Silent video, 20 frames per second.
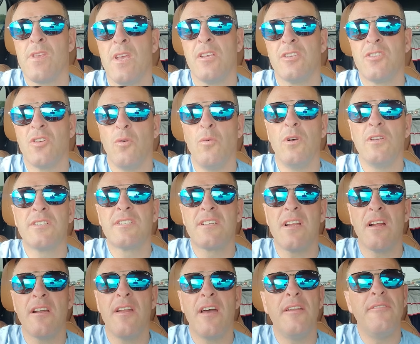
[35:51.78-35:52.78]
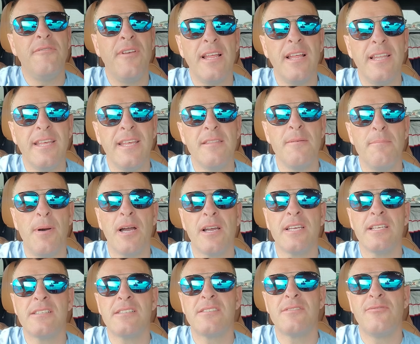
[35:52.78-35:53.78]
So we'll start unveiling the
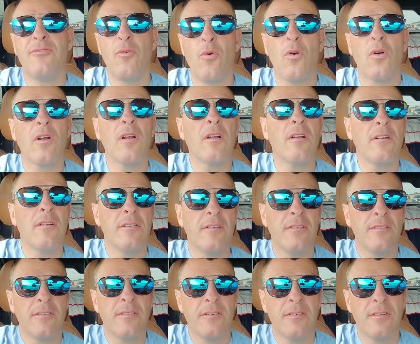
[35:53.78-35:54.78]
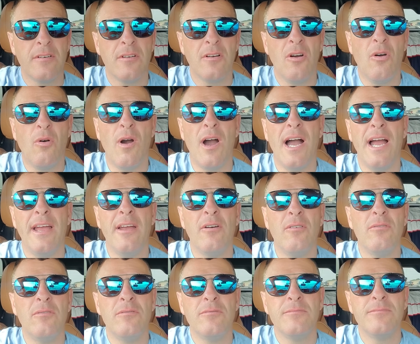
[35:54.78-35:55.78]
buckets for Ohio
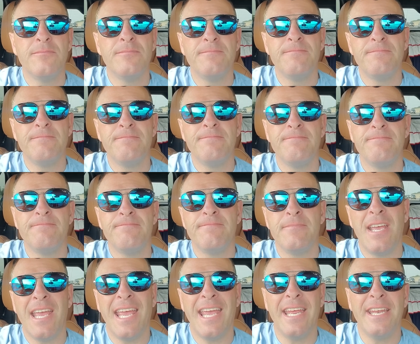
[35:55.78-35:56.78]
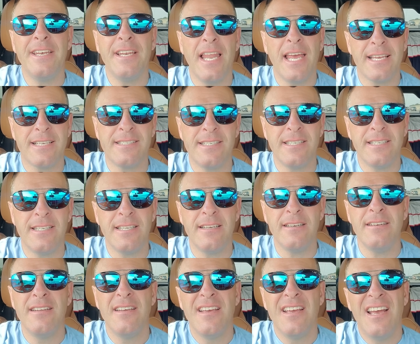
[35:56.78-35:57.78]
and
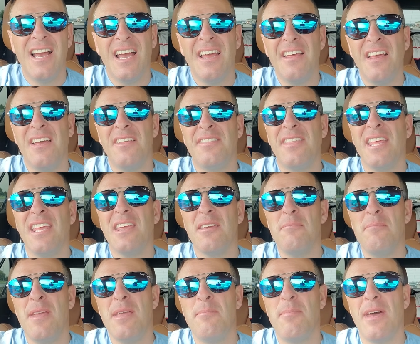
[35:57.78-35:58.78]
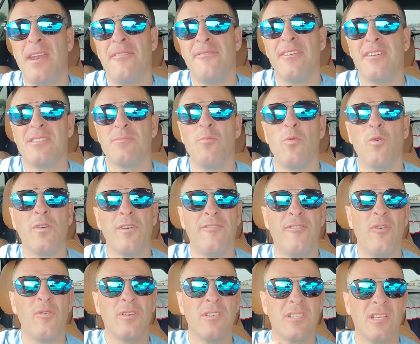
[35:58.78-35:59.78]
Lexington. I think it may benefit us more to
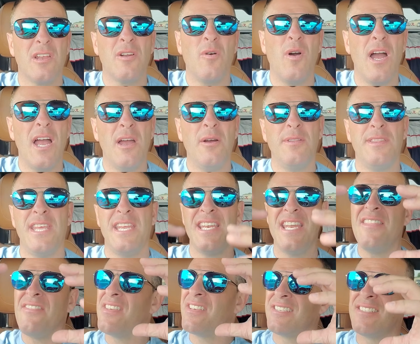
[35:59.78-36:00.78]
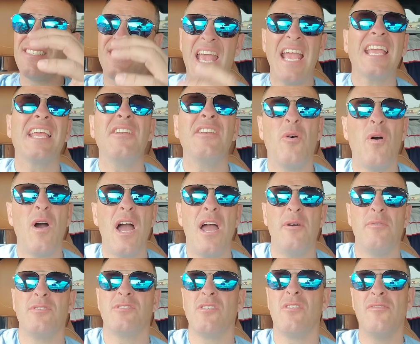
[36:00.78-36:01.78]
focus on Ohio, and then the second
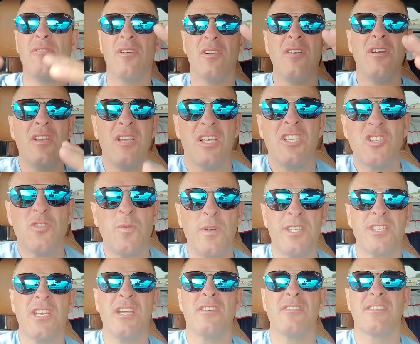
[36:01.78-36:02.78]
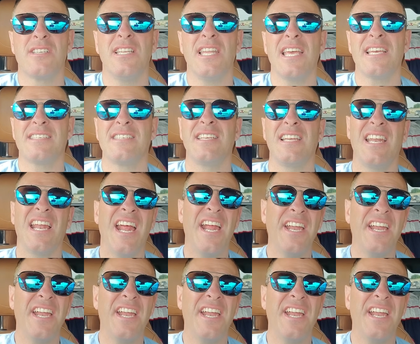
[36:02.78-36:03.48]
Ohio is over, switch gears to Lexington.